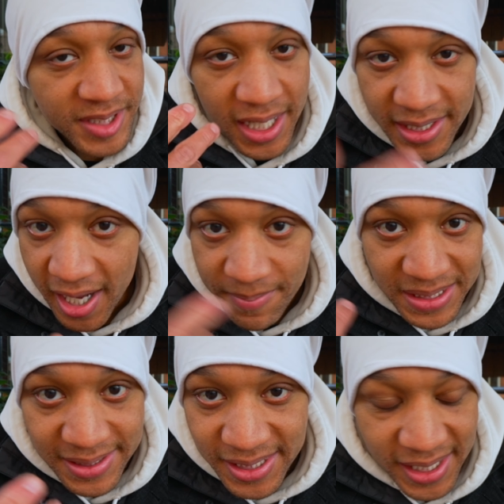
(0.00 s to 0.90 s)
telling y'all, I've
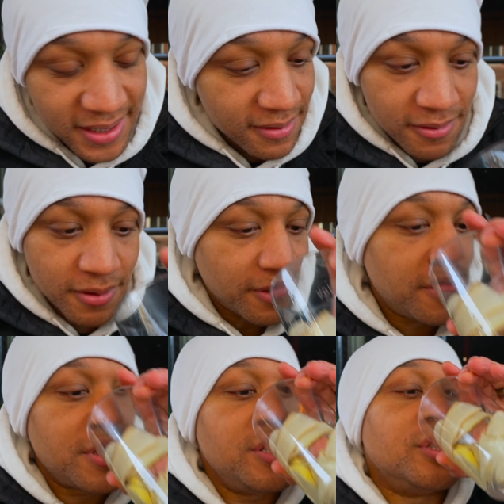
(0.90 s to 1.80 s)
been sick.
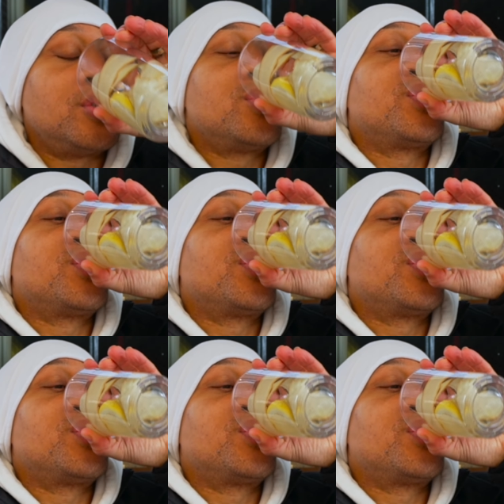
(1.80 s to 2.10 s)
Oh, goodness.